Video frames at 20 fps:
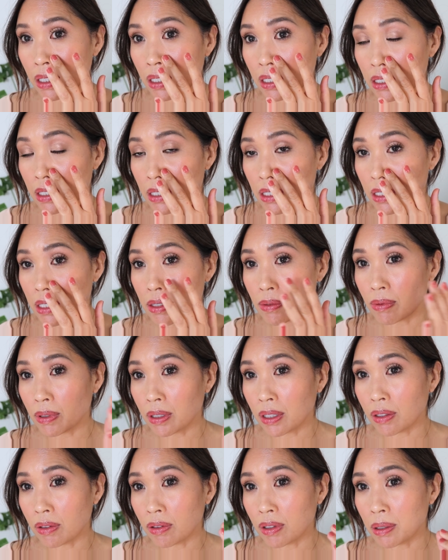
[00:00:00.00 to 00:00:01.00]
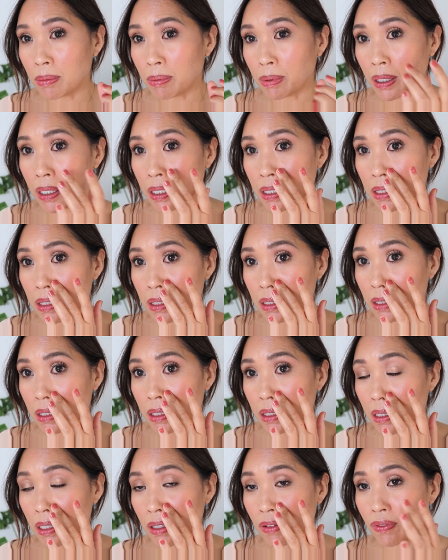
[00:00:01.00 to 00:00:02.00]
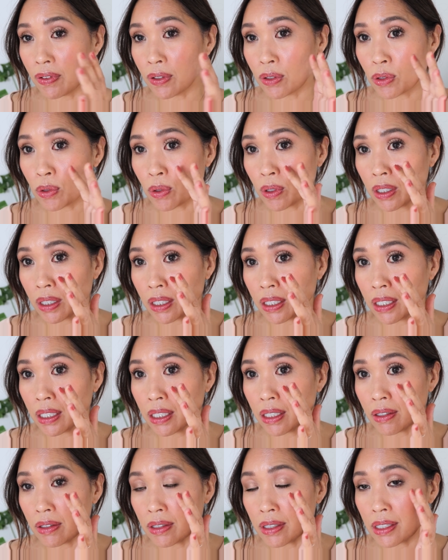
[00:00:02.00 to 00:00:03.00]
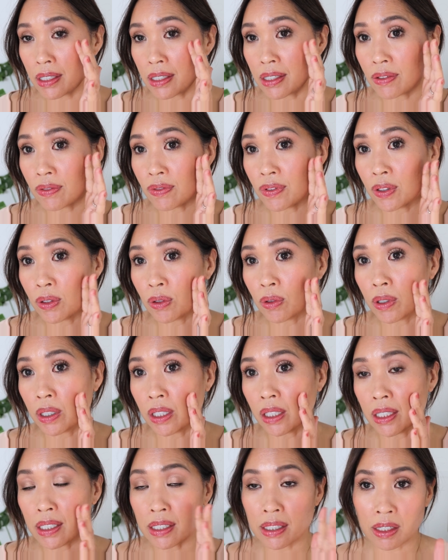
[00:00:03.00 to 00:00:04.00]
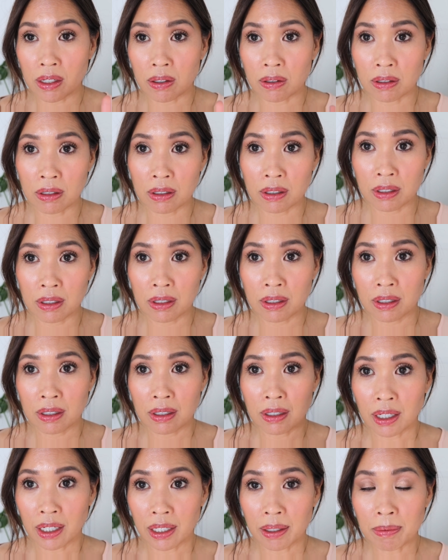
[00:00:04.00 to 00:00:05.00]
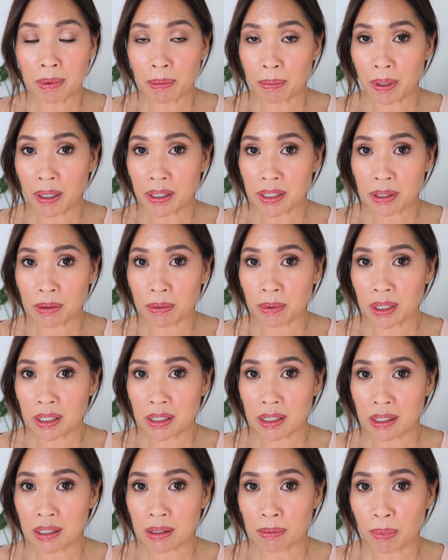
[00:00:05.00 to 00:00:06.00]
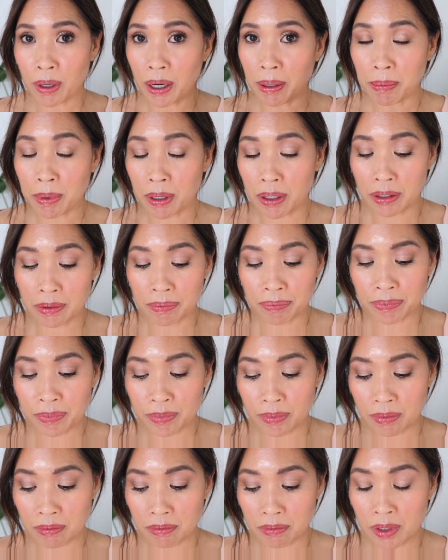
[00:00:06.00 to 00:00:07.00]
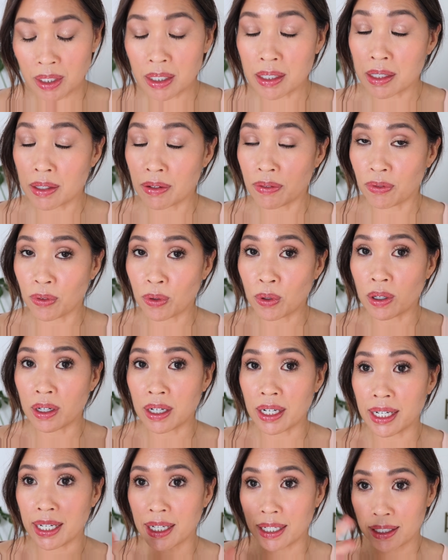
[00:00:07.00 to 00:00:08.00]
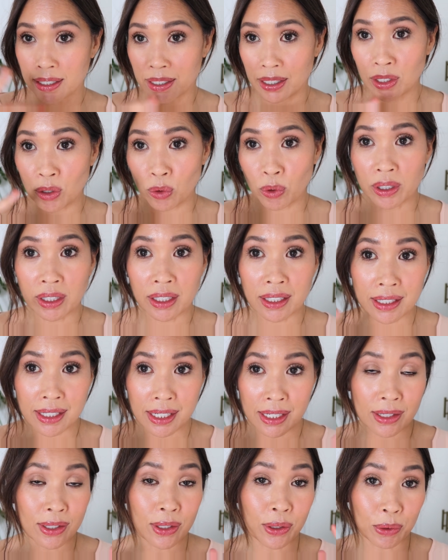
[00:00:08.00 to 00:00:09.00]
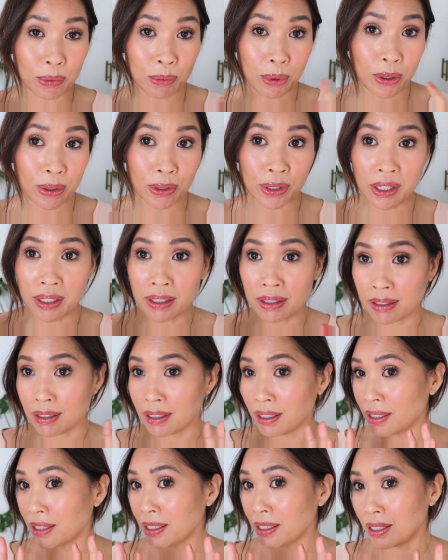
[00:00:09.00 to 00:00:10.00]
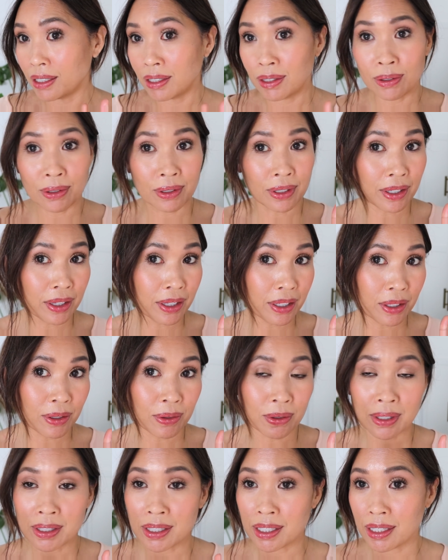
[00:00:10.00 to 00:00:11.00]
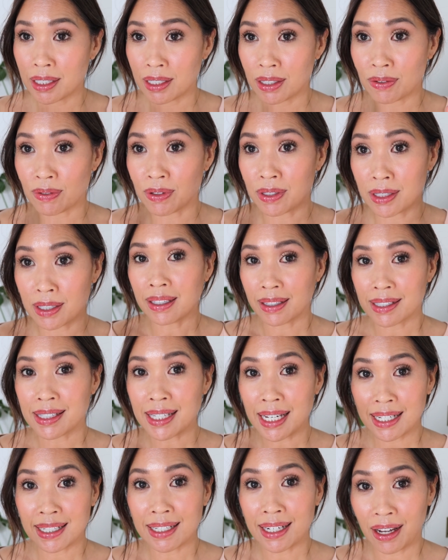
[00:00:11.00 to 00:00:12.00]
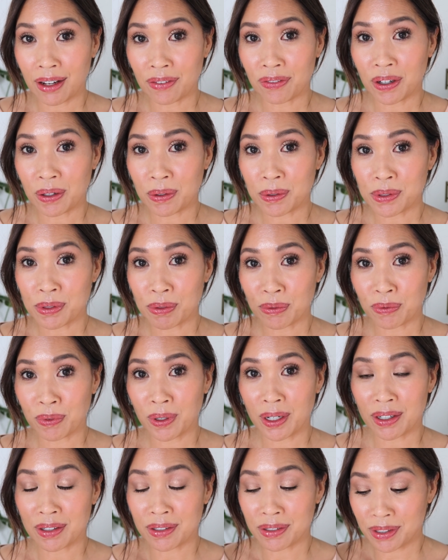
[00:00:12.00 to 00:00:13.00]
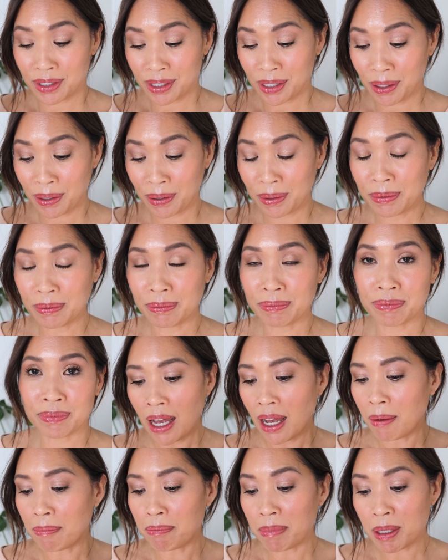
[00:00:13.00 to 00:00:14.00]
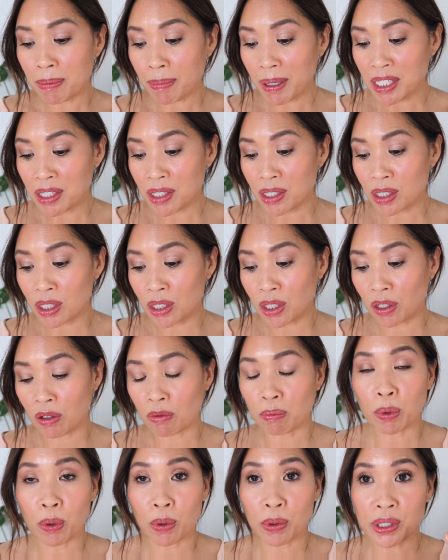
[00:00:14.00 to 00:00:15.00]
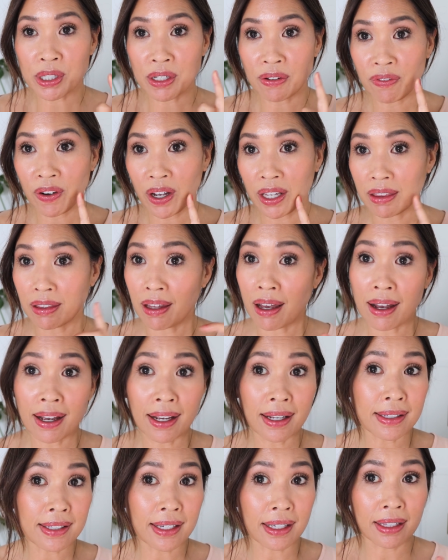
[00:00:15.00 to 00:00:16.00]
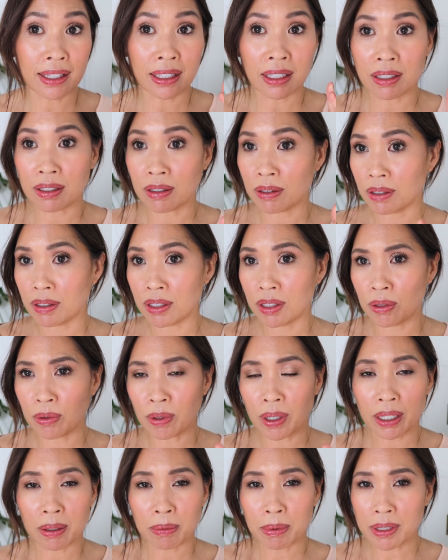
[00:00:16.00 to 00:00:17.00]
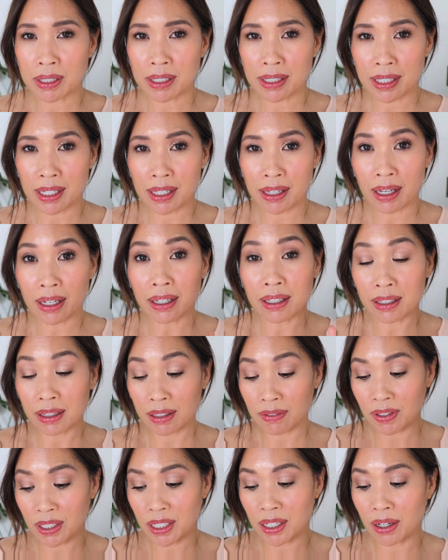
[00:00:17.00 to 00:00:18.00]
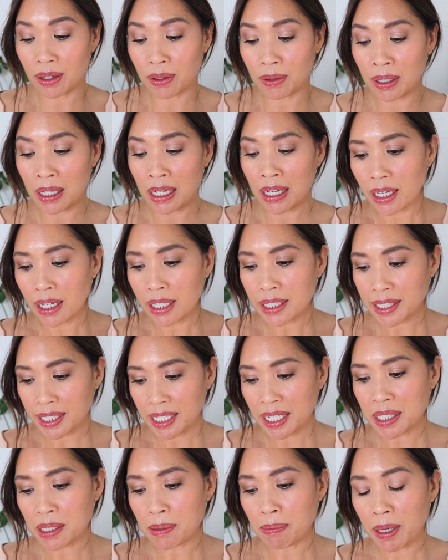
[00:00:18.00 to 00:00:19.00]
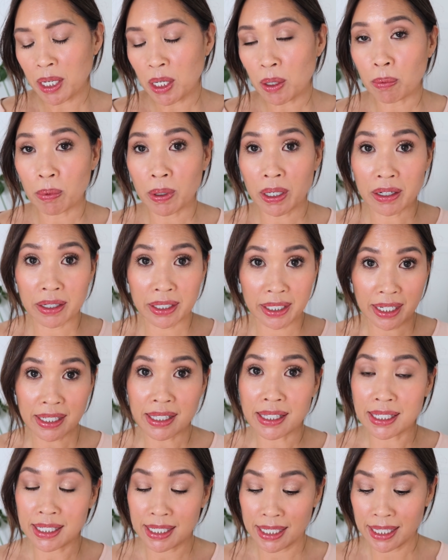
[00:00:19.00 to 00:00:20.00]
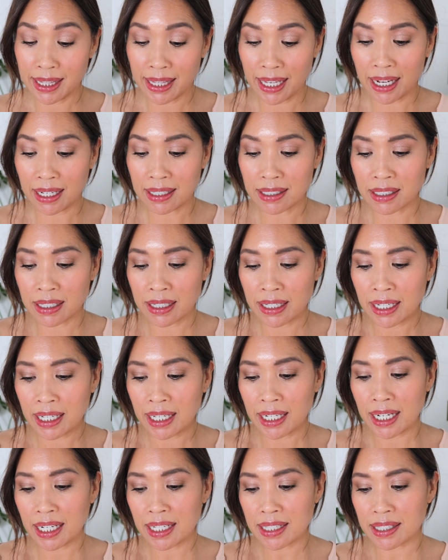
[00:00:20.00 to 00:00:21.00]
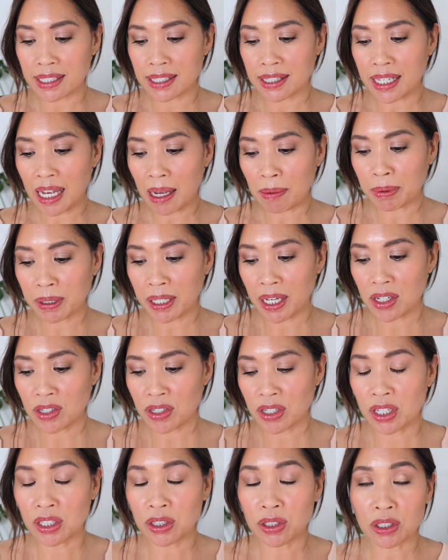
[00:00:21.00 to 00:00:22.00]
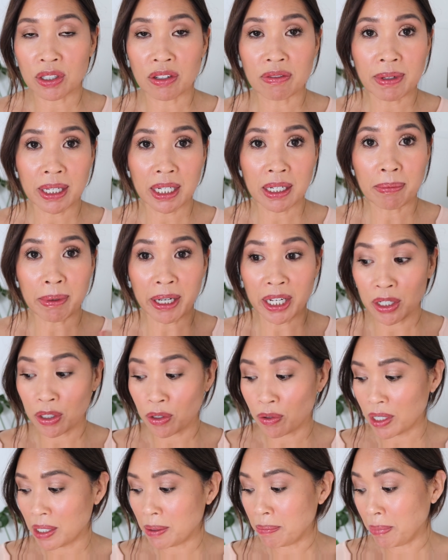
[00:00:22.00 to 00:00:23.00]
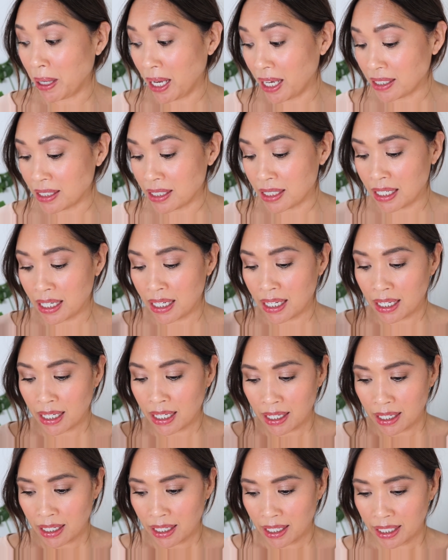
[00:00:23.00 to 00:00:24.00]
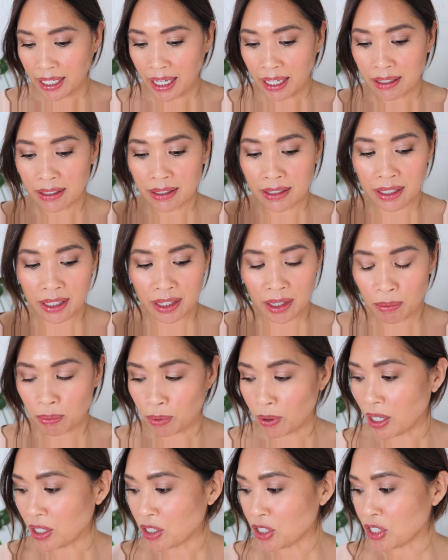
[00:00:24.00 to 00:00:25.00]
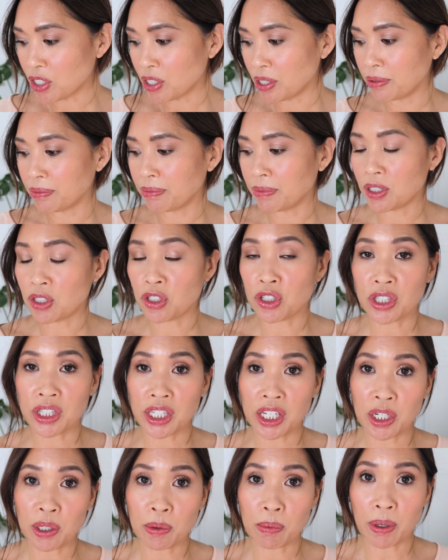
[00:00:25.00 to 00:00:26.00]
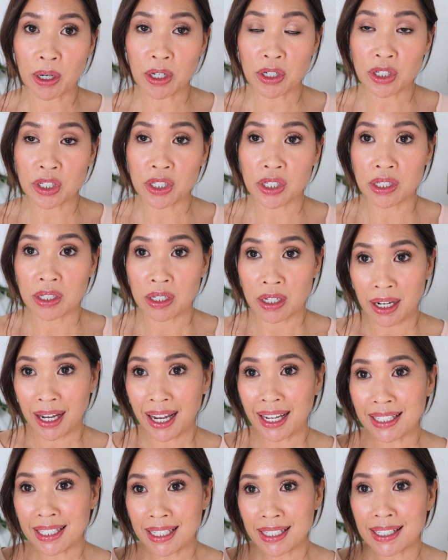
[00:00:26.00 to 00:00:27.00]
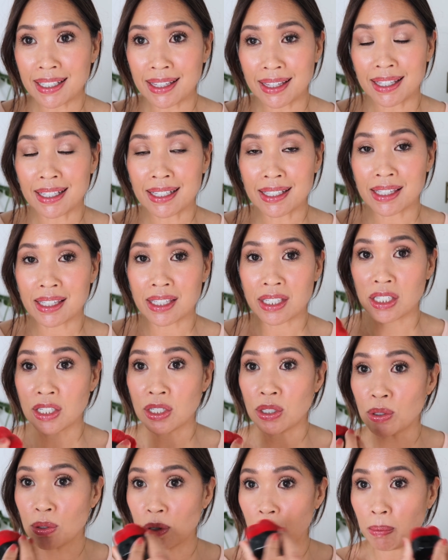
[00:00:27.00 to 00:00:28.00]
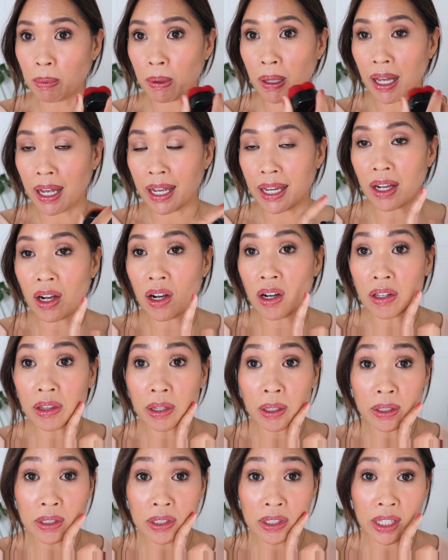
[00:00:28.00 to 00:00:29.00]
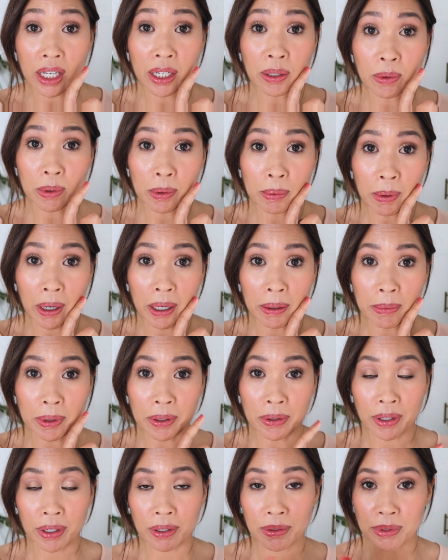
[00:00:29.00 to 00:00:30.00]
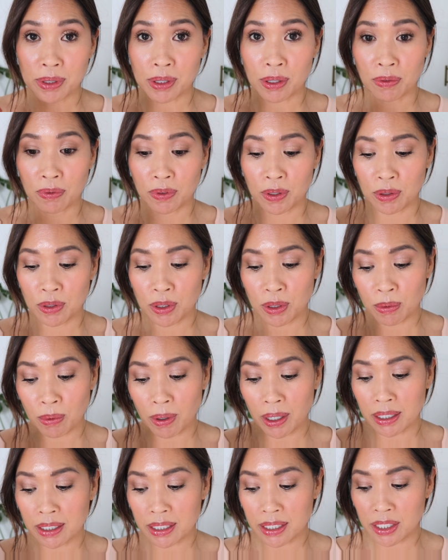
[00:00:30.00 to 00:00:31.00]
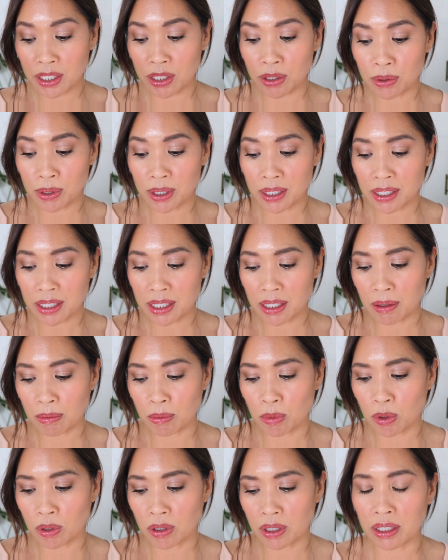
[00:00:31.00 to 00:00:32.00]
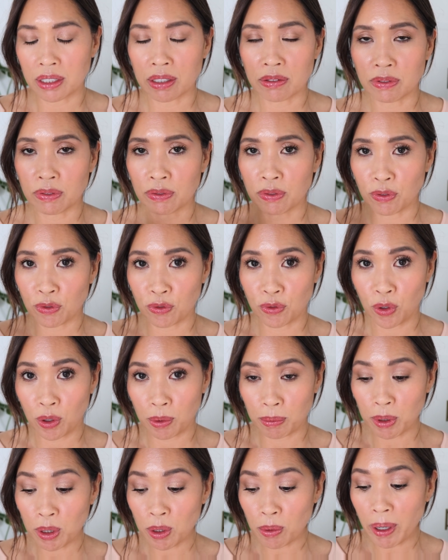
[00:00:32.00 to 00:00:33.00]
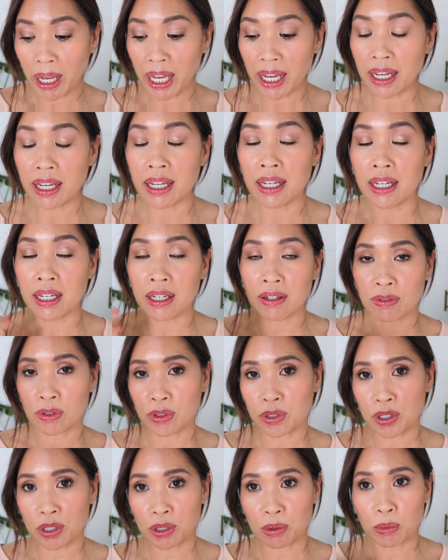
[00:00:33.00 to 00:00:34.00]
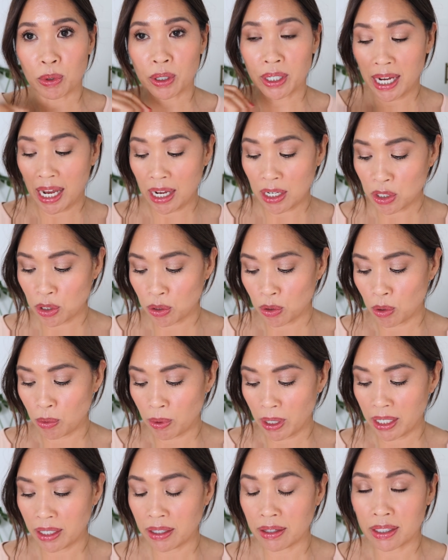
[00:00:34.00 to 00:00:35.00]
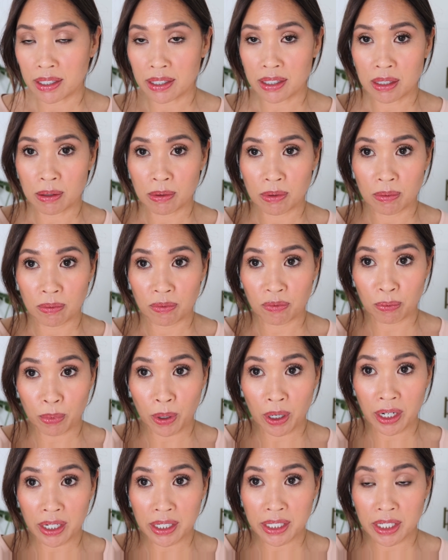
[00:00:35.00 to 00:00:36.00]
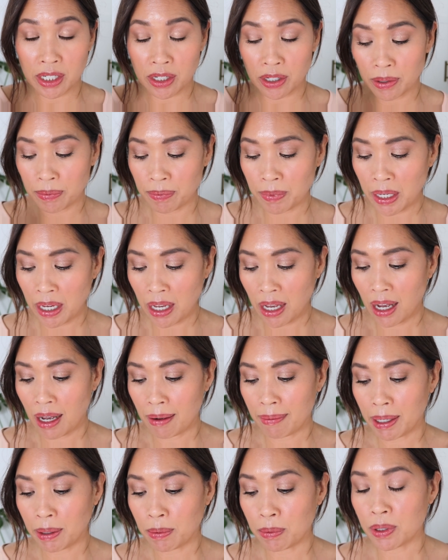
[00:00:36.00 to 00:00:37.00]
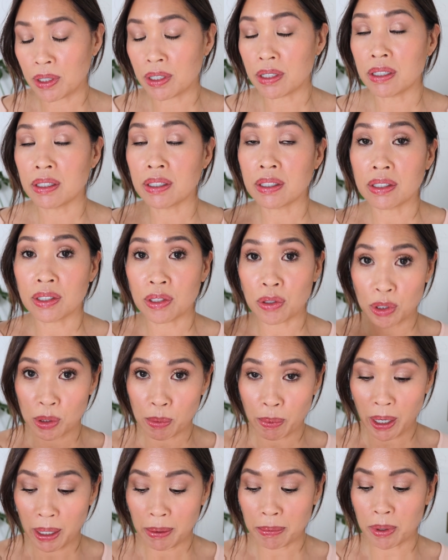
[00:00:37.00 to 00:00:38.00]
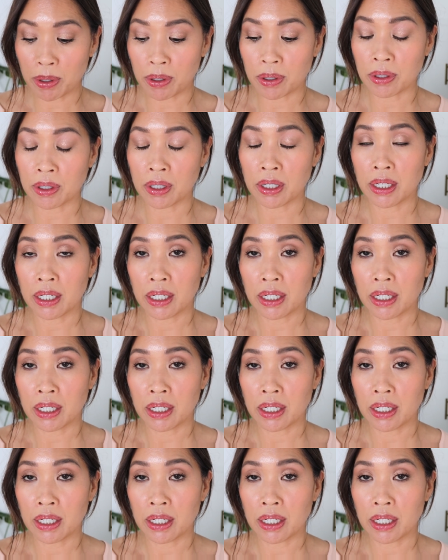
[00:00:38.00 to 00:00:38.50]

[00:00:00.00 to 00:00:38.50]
This is really only place it feels oily. Here it doesn't feel oily. So I am impressed with this primer. For a an oily T-zone person, you, I think you can see the difference. And that's eight and a half hours of wear. So um, minimizes the look of pores and fine lines. I think you were able to see that in the video. Extends makeup wear. Yes, it did that. Enhances the application and look of makeup. I agree. But again, the brush, the Shiseido brush, I needed this to apply on the side with primer though. So if you do want to use this in a more kind of formal way versus a more casual way, this product here, um, I would use a primer